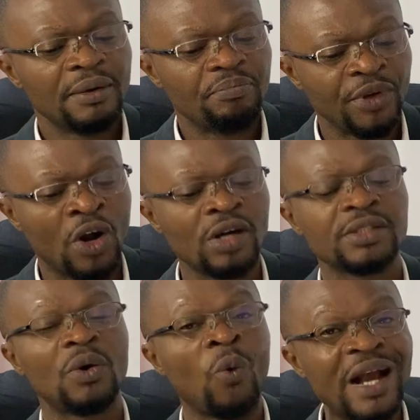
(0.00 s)

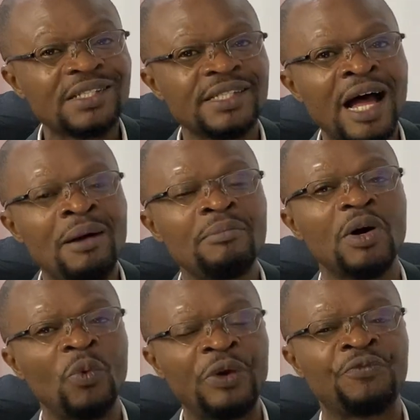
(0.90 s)
Because Westham,
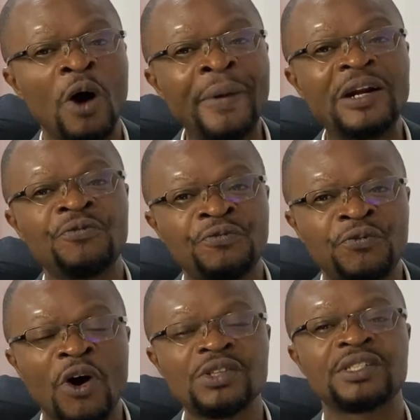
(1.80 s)
we've already
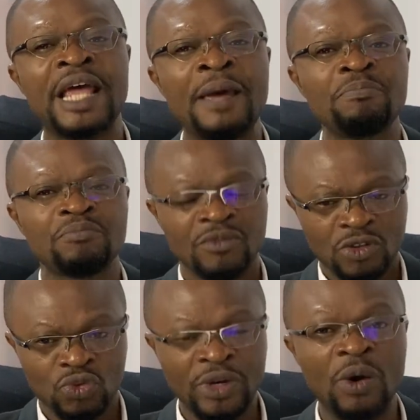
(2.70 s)
forced them
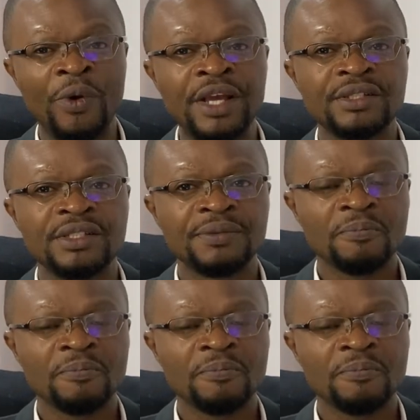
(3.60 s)
to the wings.